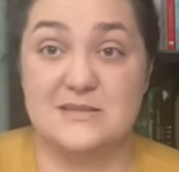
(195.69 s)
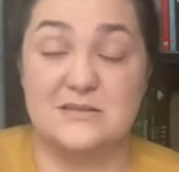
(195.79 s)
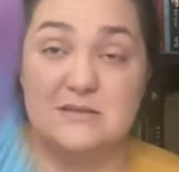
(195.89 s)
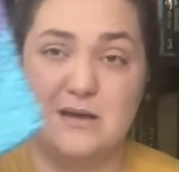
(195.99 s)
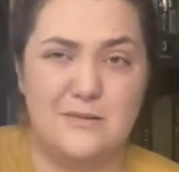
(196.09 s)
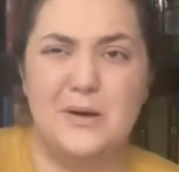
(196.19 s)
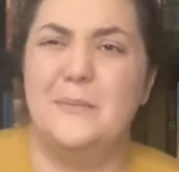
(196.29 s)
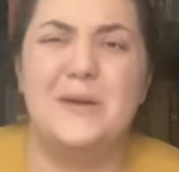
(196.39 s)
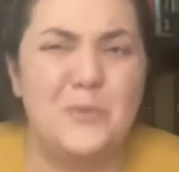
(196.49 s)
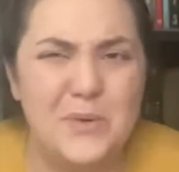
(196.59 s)
So I
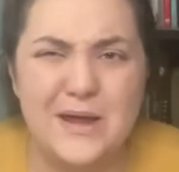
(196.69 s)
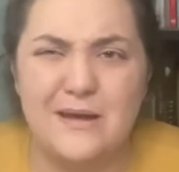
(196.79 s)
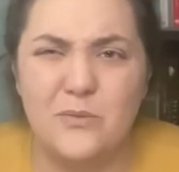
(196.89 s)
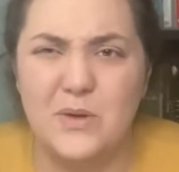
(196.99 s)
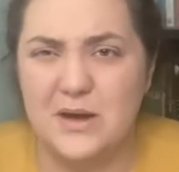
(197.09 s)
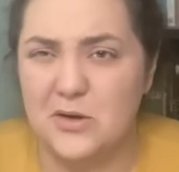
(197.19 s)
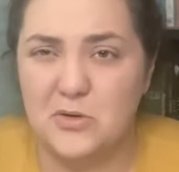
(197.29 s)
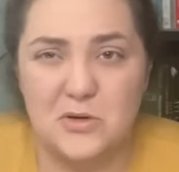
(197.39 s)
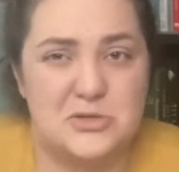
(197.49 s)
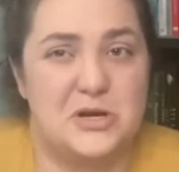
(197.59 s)
mean, what knitter
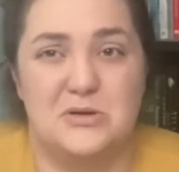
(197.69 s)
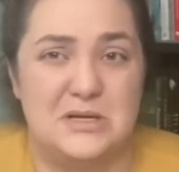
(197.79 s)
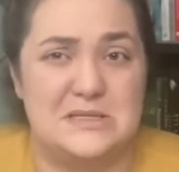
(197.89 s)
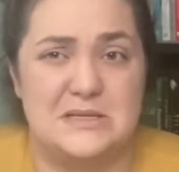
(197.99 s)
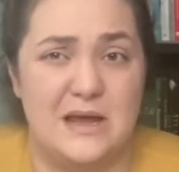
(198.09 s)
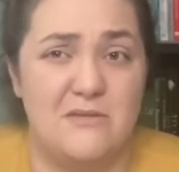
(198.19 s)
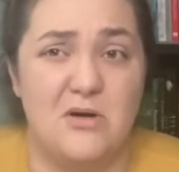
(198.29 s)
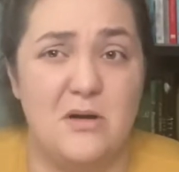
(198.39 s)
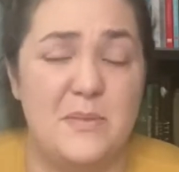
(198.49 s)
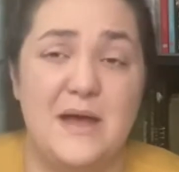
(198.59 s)
crocheter doesn't have
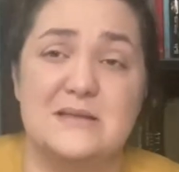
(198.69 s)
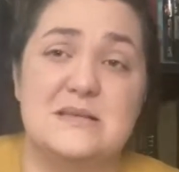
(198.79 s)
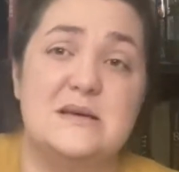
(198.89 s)
hot pads?